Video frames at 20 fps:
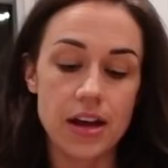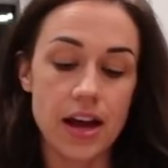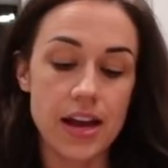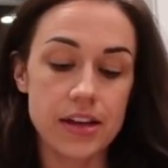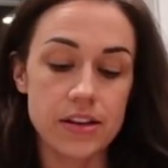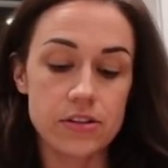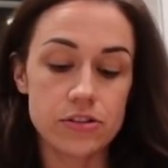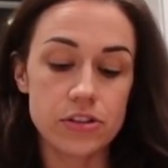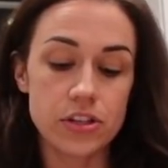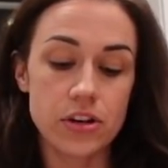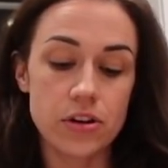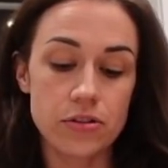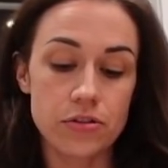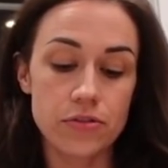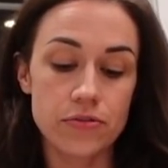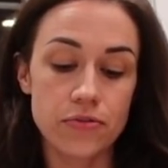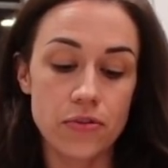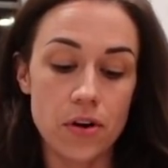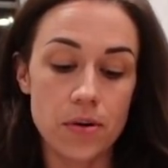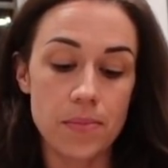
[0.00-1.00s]
I usually go through
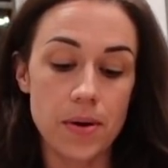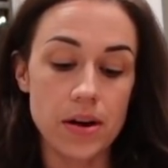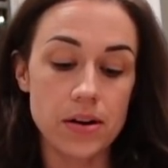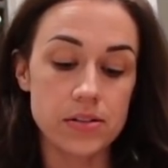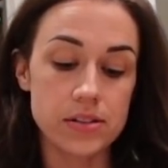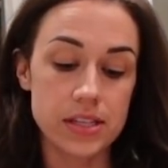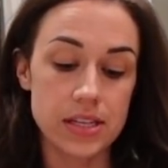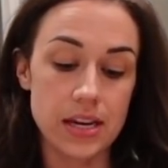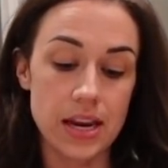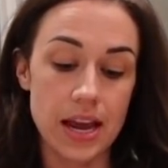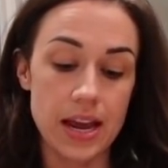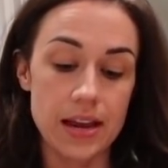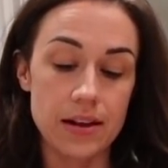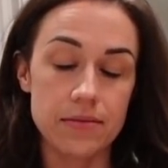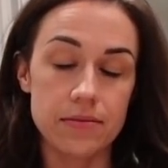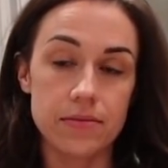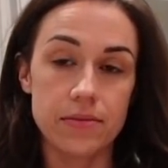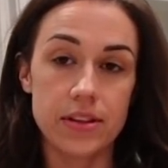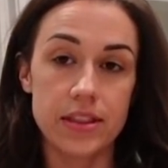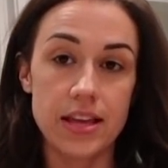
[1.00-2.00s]
four bottles at night
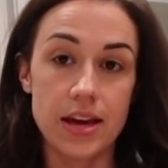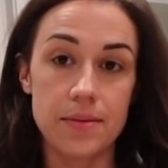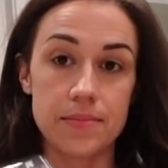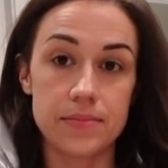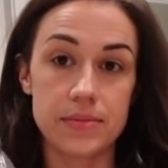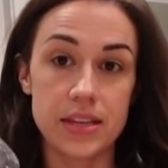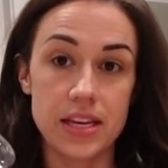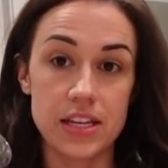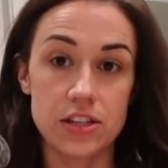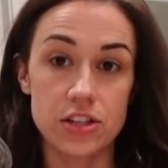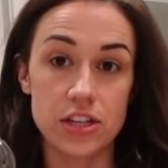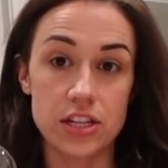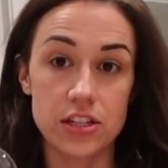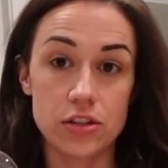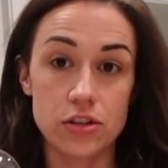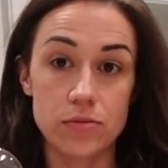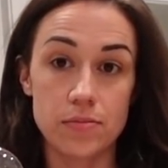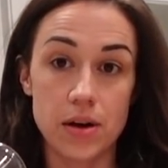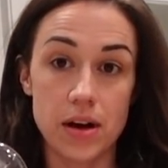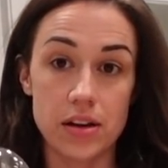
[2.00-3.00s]
with them. They each get
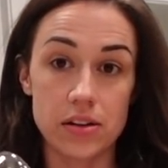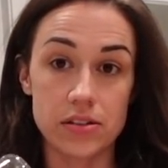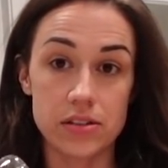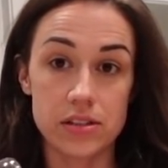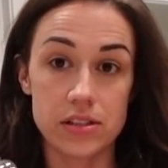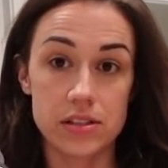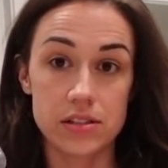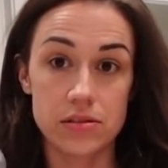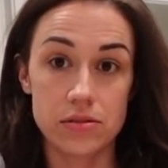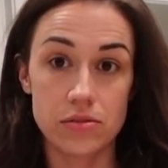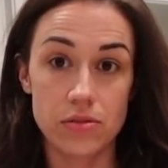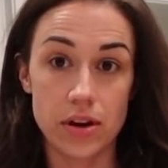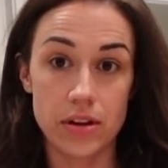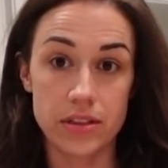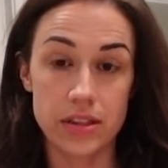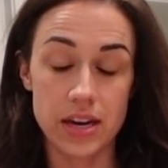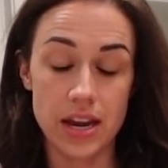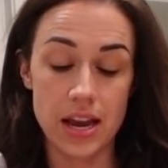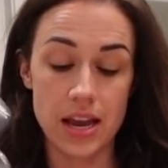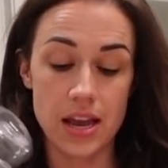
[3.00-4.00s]
two bottles throughout
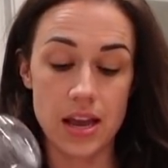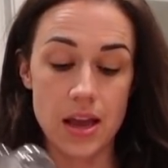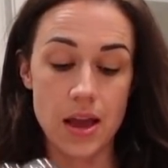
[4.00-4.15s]
the night.